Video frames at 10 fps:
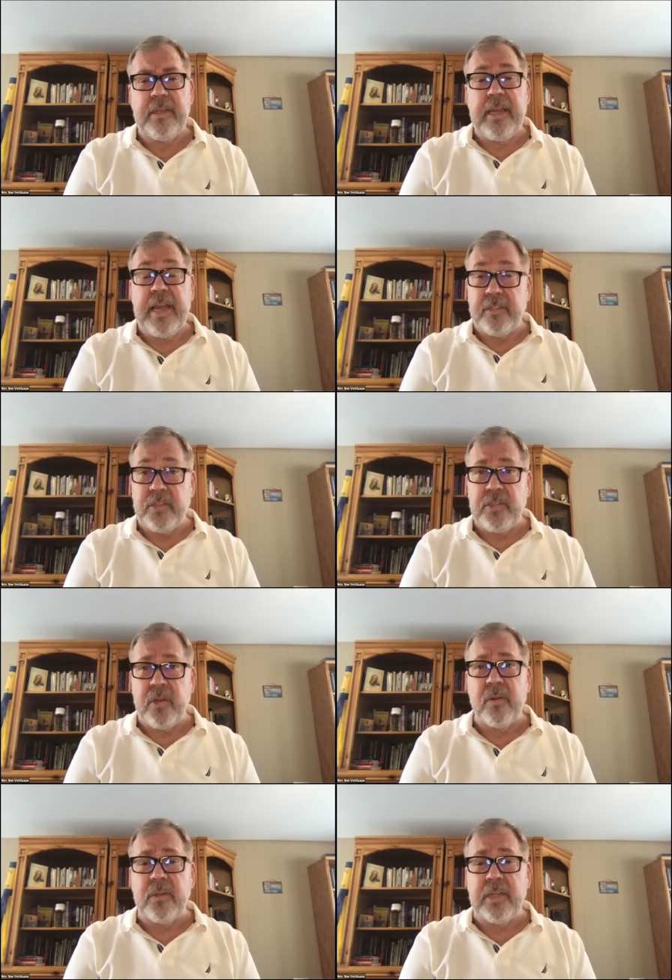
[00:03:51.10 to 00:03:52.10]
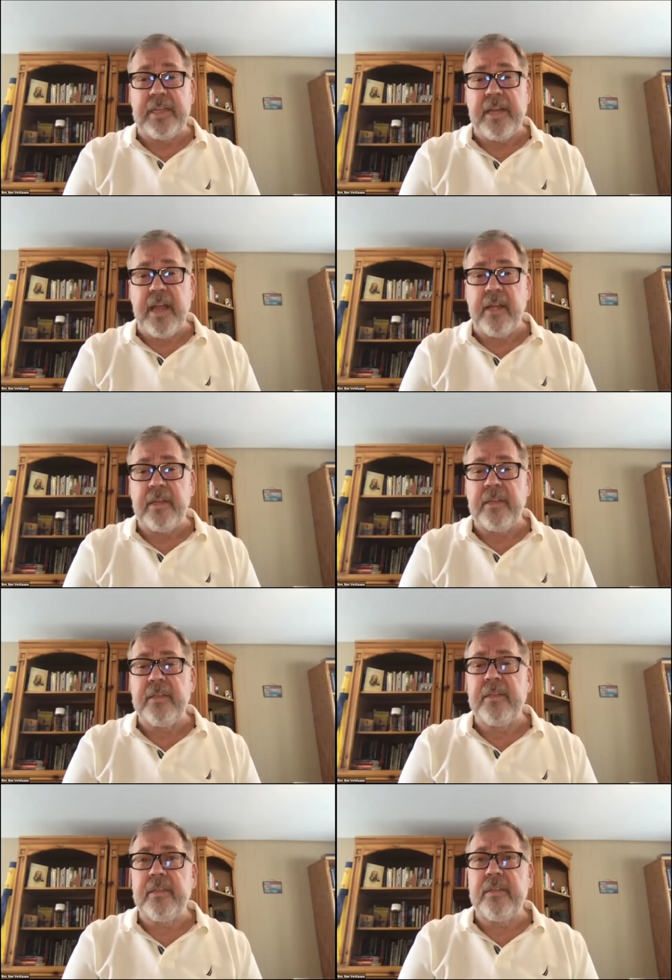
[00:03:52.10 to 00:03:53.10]
and certainly not
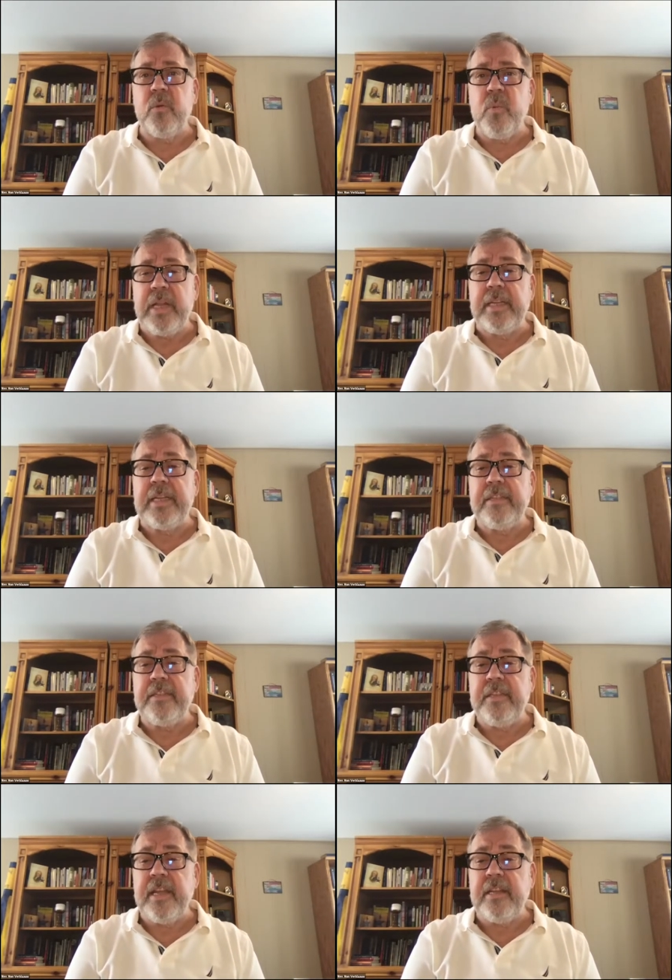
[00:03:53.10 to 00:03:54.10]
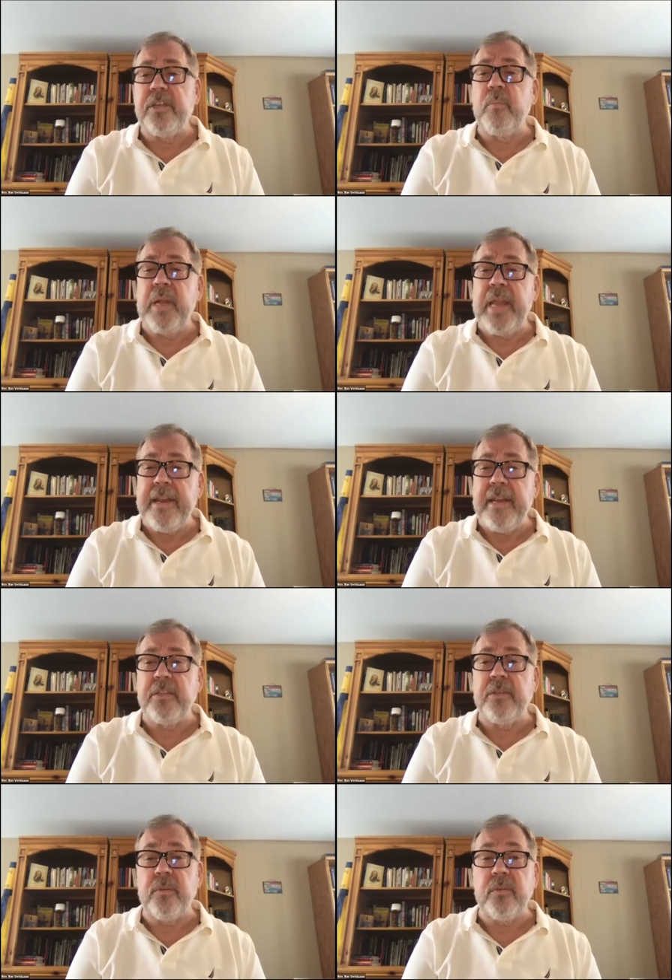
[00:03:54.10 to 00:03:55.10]
the well intentioned
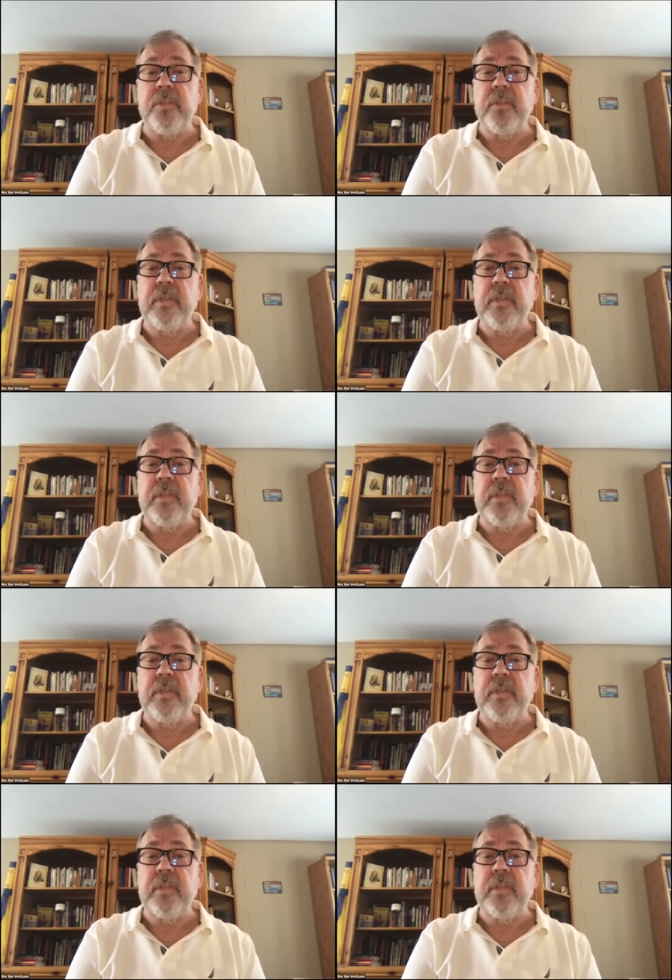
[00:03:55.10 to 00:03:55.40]
platitudes